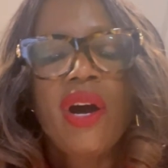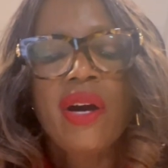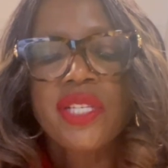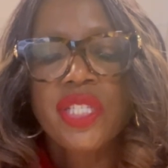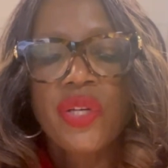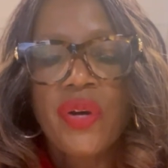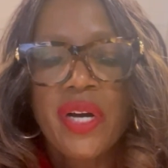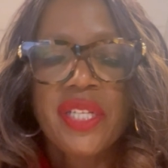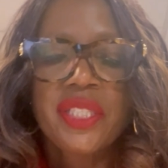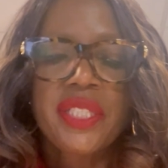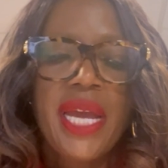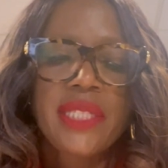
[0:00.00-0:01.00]
also
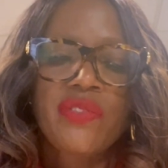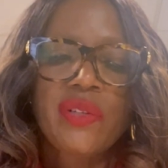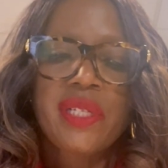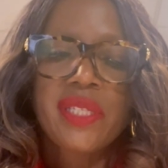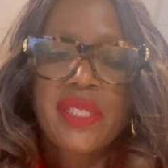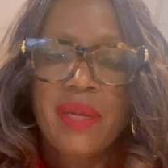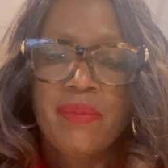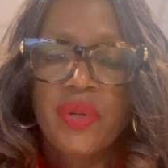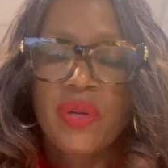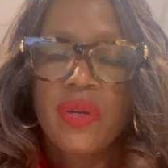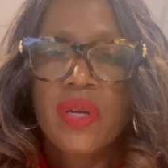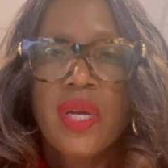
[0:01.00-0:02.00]
unchanged for December.
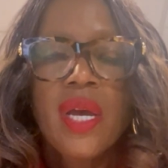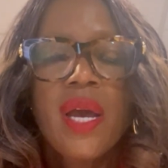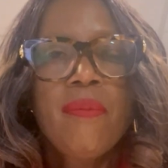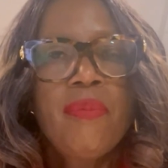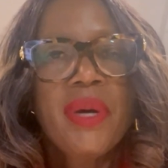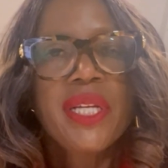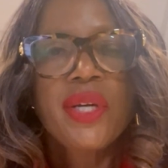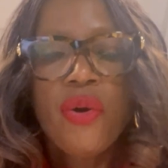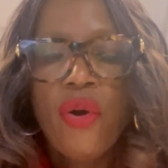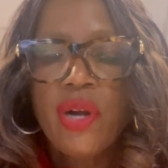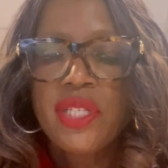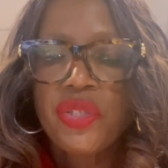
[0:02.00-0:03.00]
But
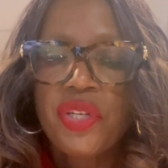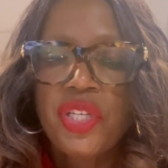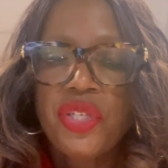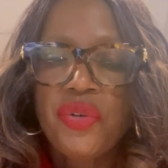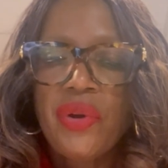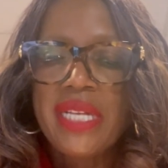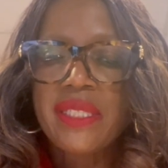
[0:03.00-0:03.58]
according to the U.S.